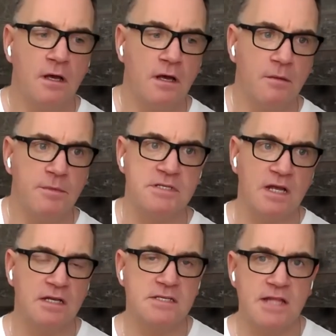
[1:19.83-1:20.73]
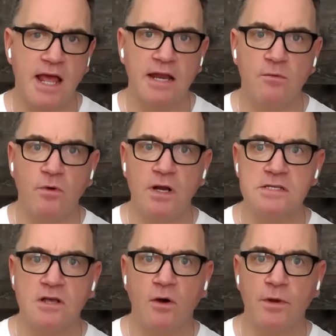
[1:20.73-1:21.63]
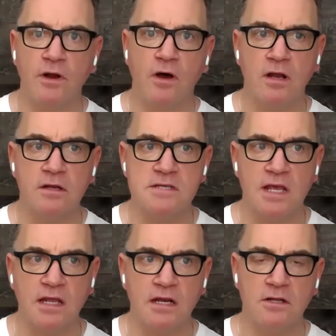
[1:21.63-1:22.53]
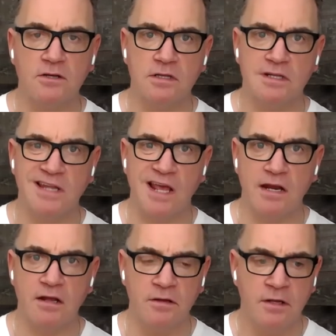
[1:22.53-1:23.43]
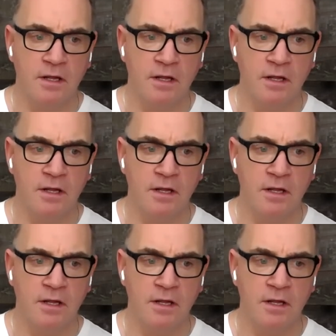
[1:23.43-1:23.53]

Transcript: Um, it's understanding what is going on, taking a look at the data,